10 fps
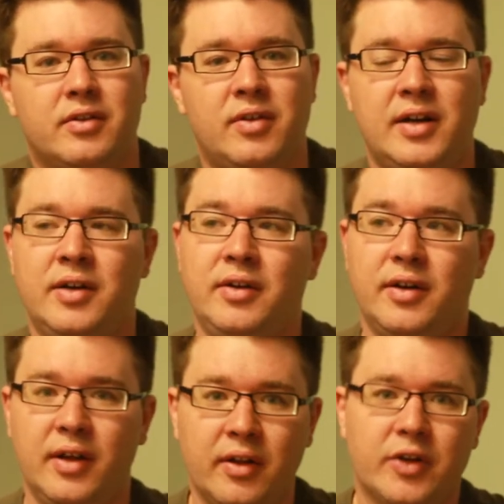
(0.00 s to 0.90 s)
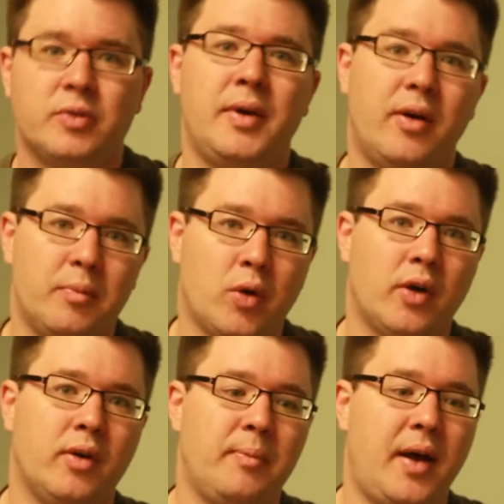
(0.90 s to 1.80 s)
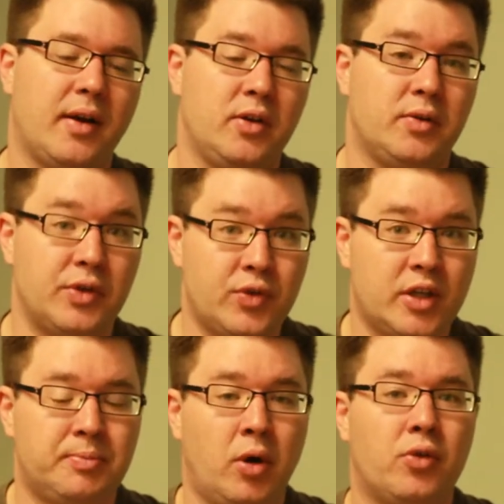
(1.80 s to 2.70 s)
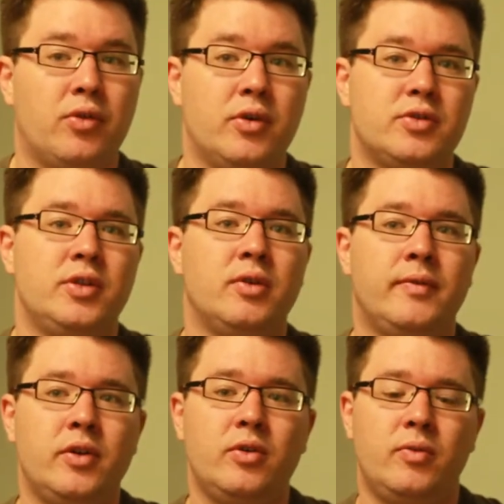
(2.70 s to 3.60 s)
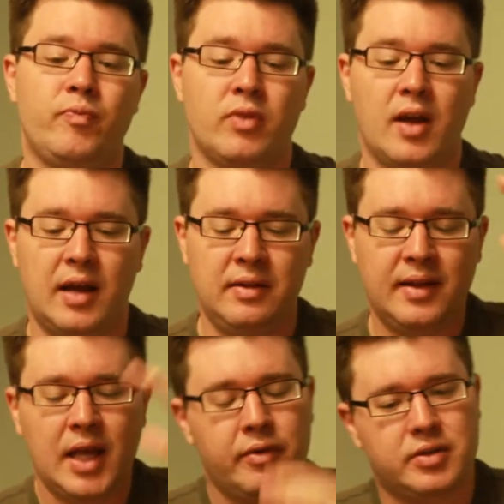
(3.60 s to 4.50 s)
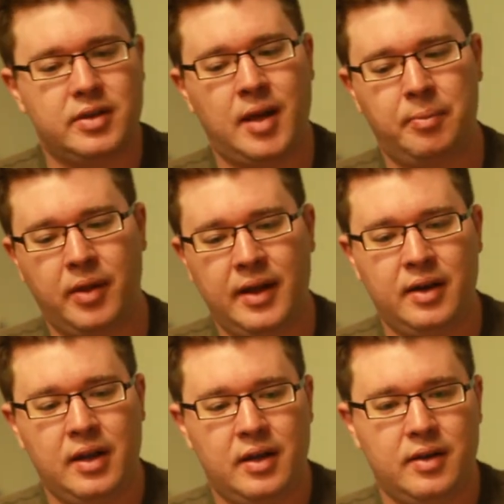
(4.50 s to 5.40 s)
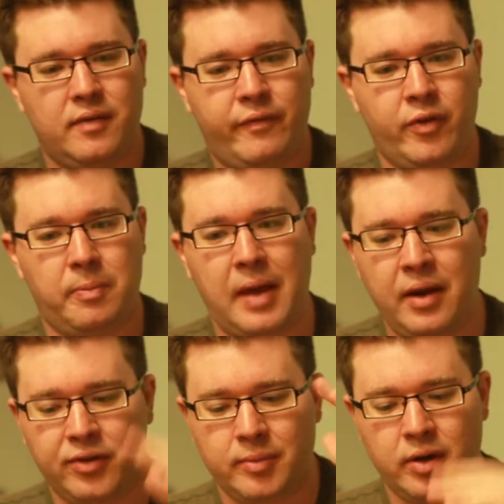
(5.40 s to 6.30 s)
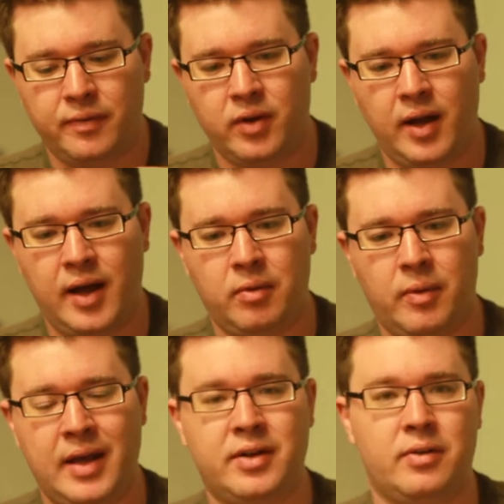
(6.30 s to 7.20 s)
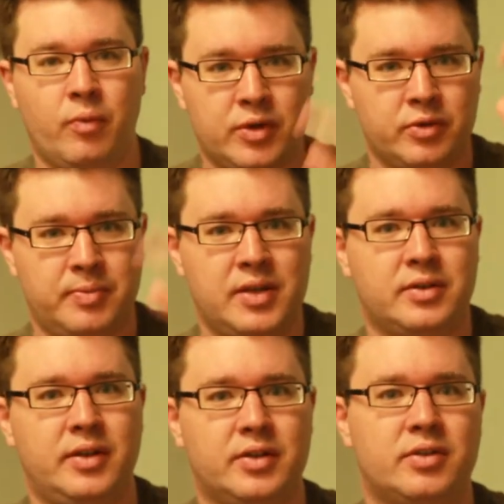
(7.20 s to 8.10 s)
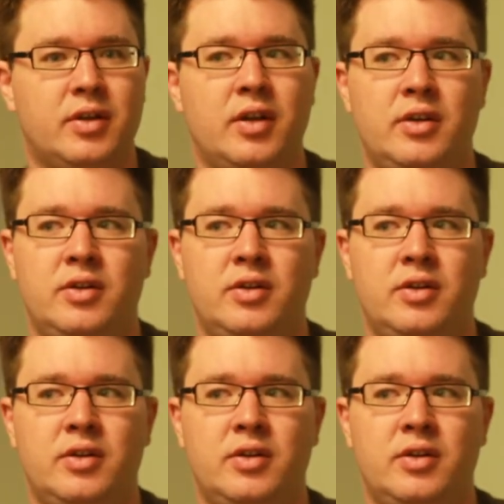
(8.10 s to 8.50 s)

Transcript: criteria, intellectual merit and broader impact. You need to address both of those in your review, and then they gave us a template for the panel summary to fill out, where we had to, which was basically just uh,